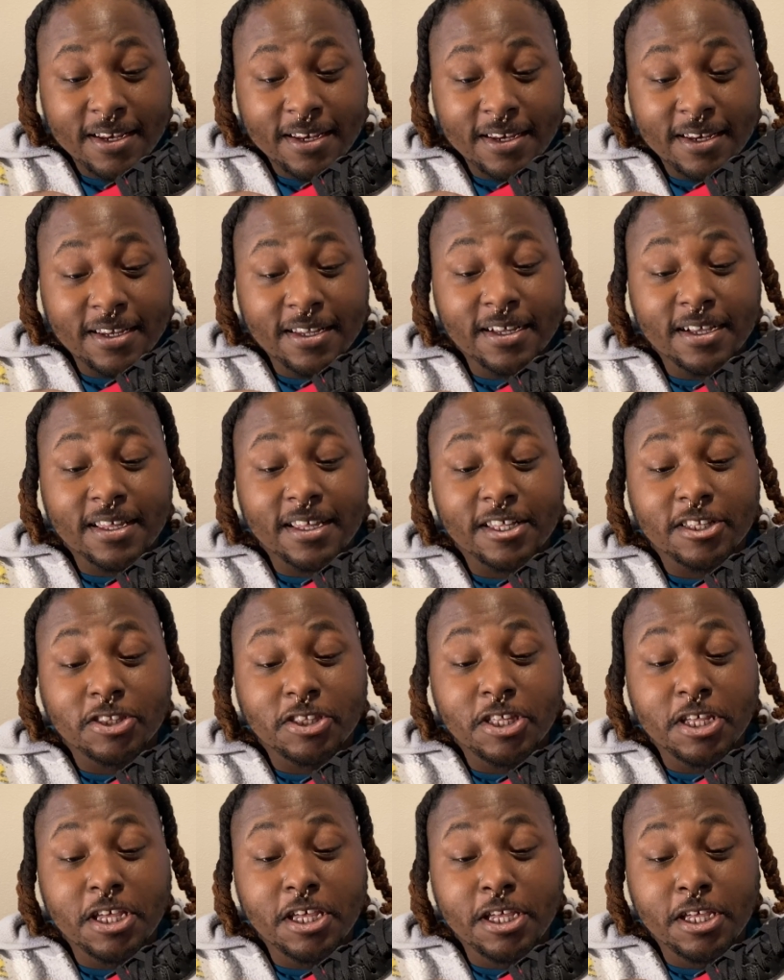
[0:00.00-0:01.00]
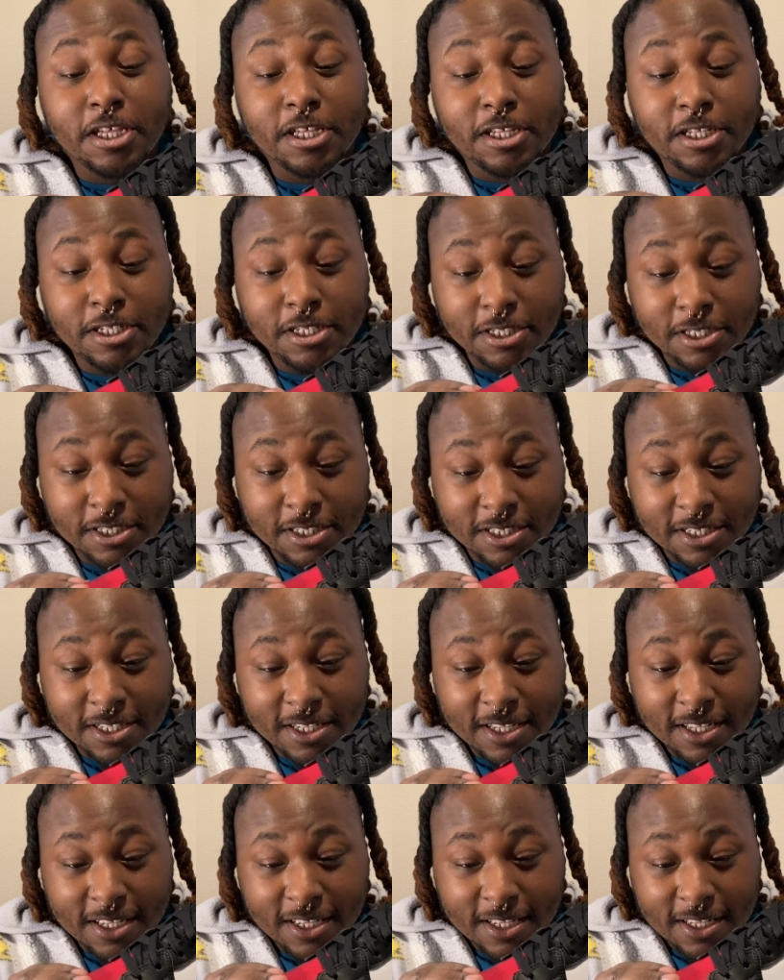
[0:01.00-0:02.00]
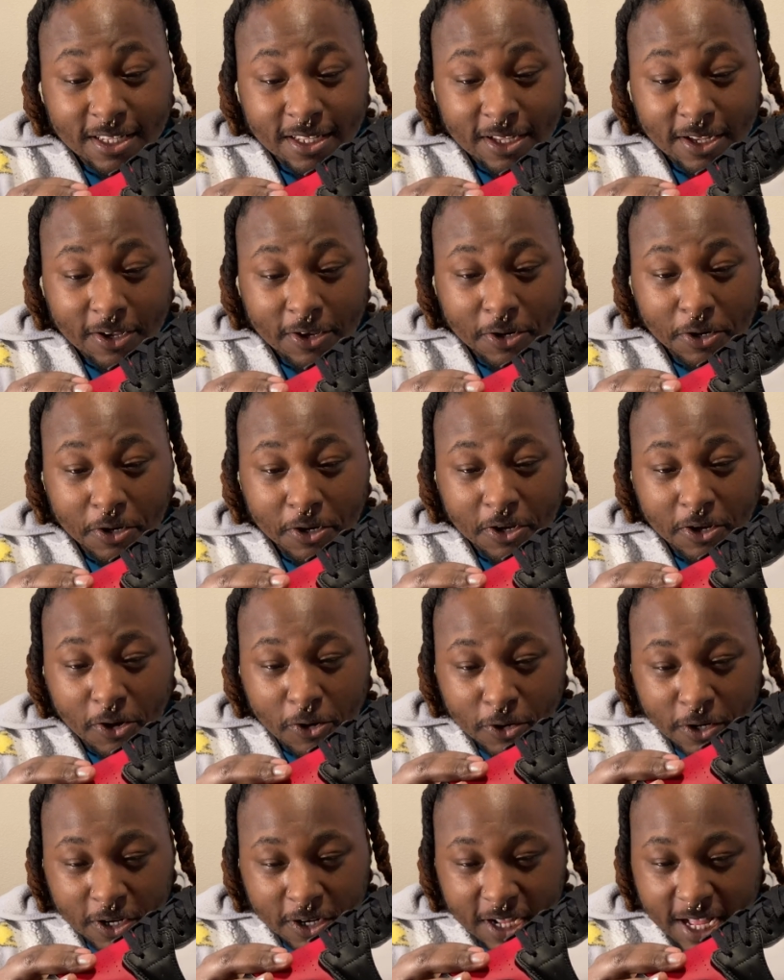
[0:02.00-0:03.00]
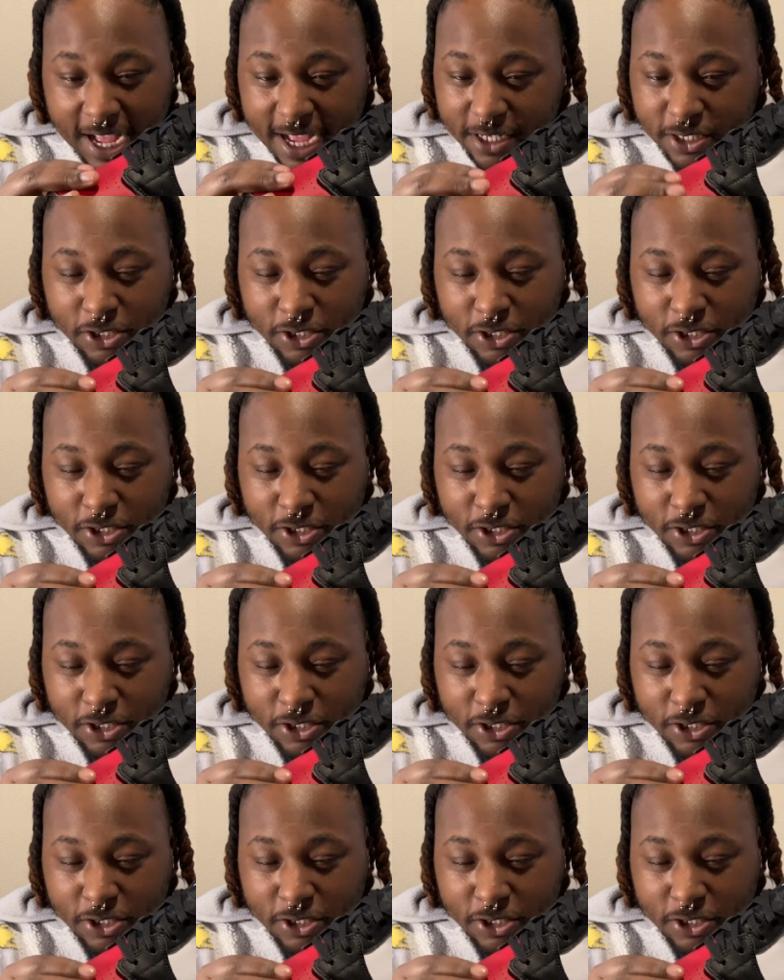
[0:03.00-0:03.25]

Look at these. Hold on, guys.